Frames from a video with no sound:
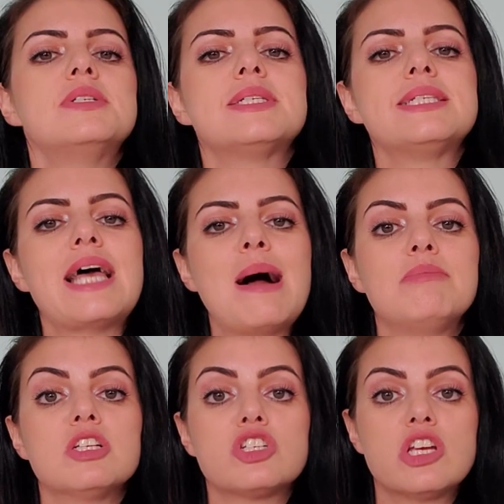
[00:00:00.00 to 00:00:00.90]

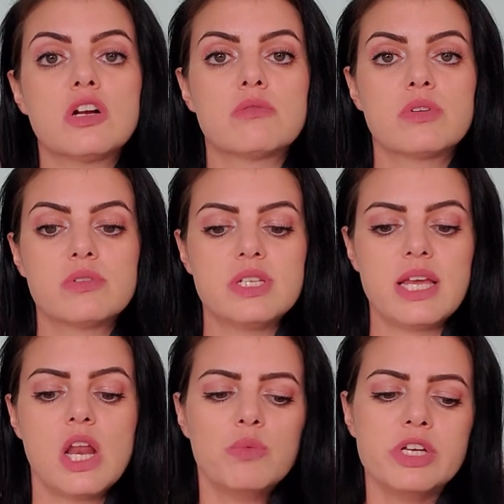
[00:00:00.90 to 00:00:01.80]
establishing a
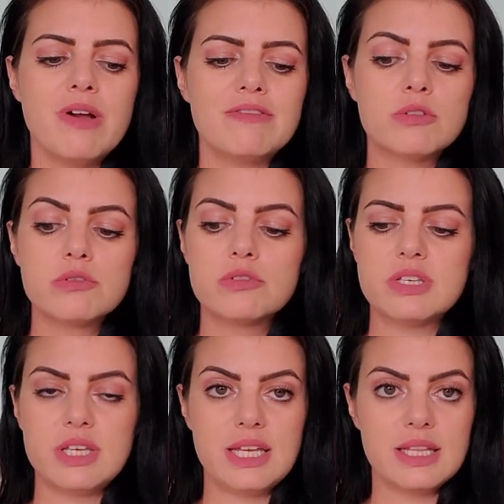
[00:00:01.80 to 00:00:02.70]
routine. When you have a oh
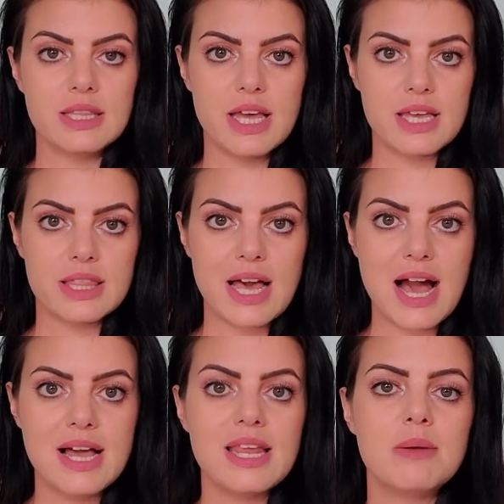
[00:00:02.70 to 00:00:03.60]
routine like
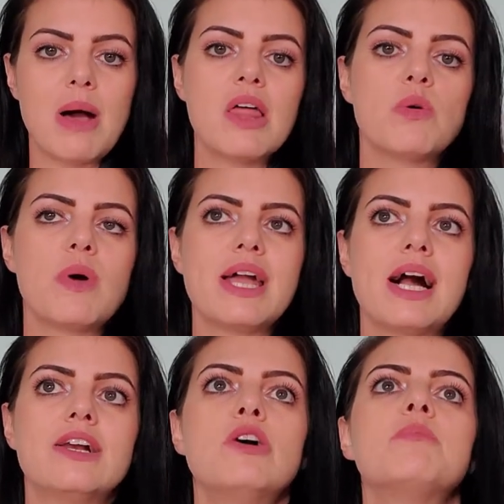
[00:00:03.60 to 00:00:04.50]
that, and by the way,
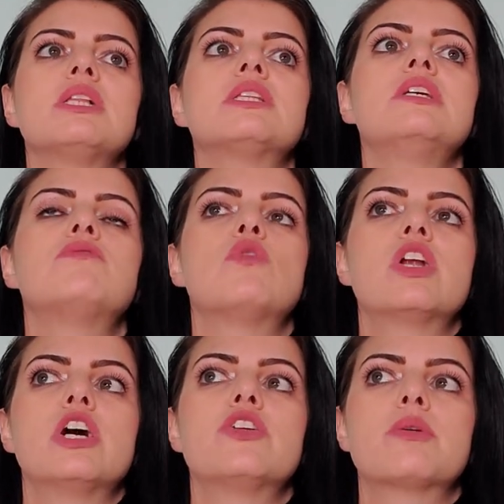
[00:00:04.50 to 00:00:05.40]
I don't believe
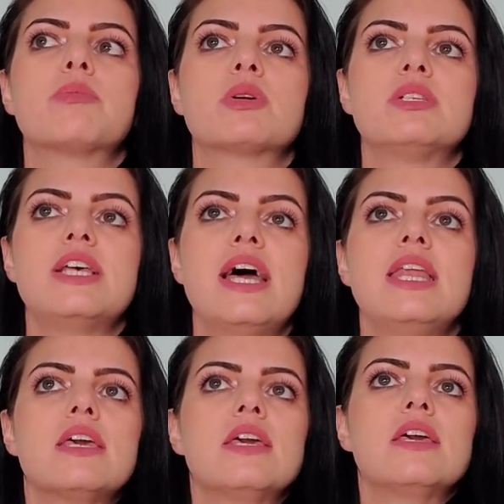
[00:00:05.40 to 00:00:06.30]

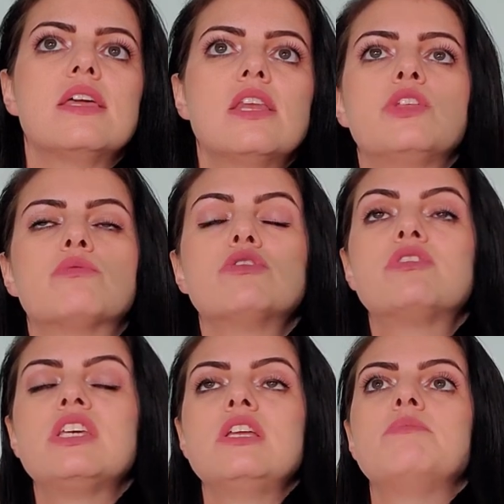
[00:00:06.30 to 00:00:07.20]
100% in the
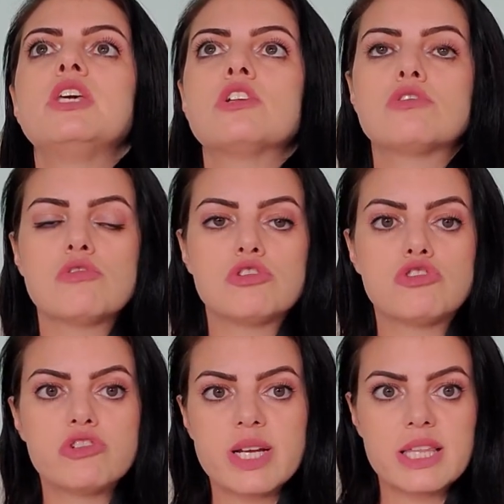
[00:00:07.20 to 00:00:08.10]
routine being so
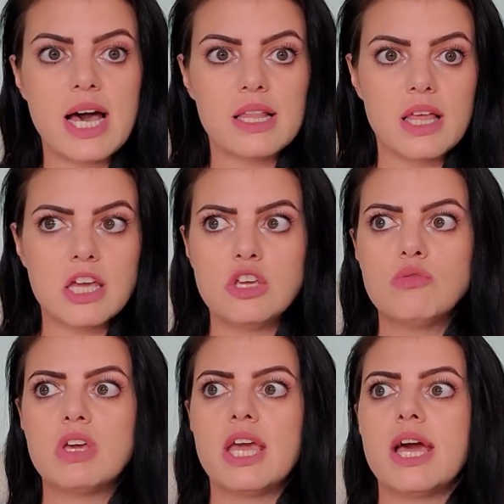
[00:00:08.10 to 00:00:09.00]
strict that like you
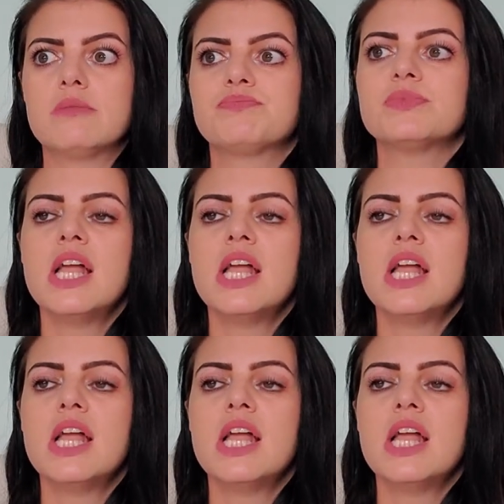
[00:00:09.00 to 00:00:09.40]
can't